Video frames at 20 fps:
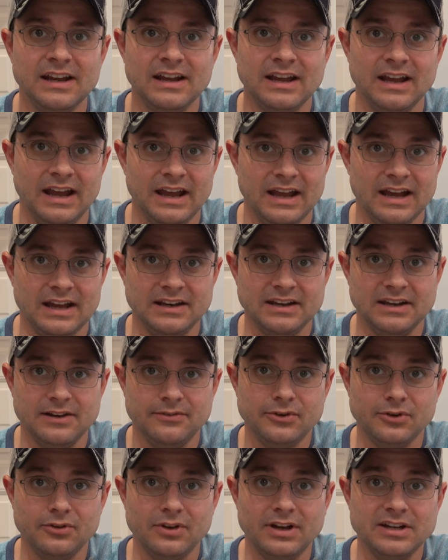And
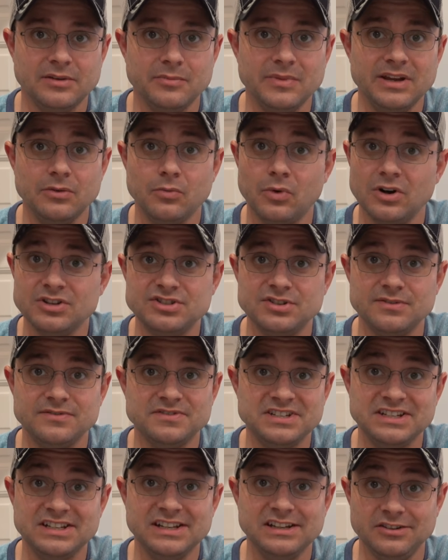if you're like me, once you've
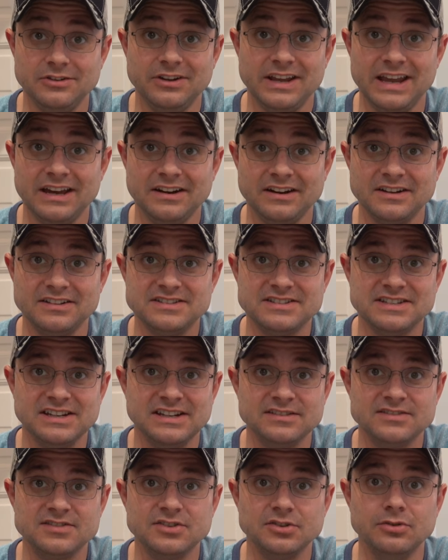seen it, you can't unsee
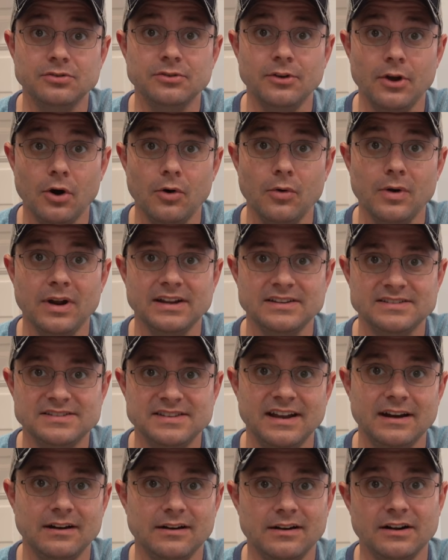it, so you know it's
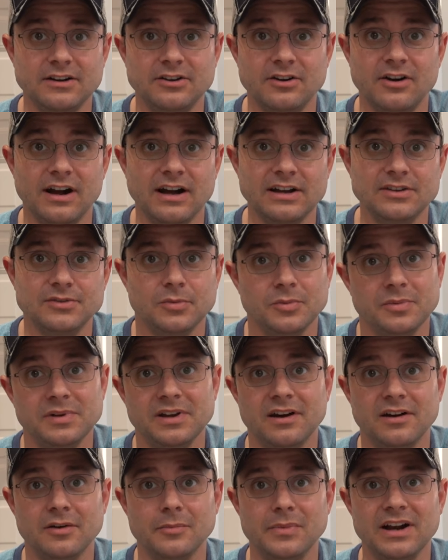there and your eyes will be
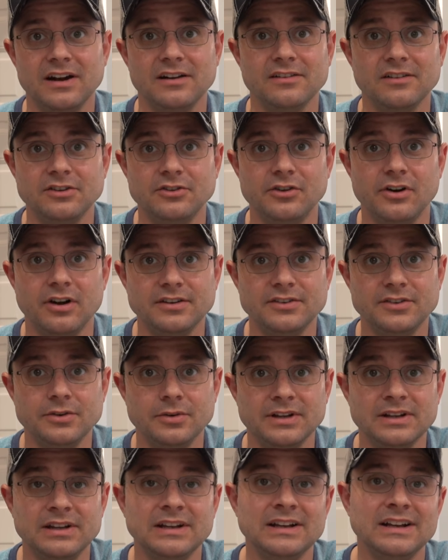automatically drawn to
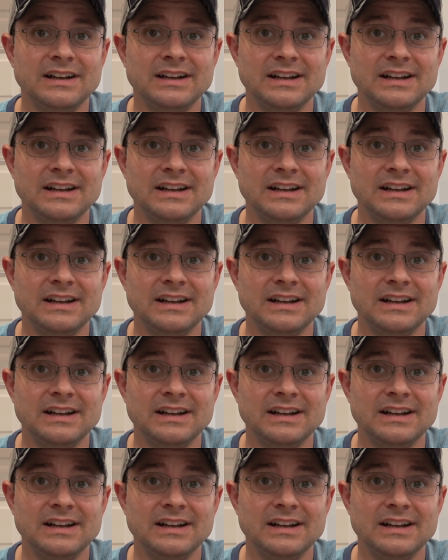it.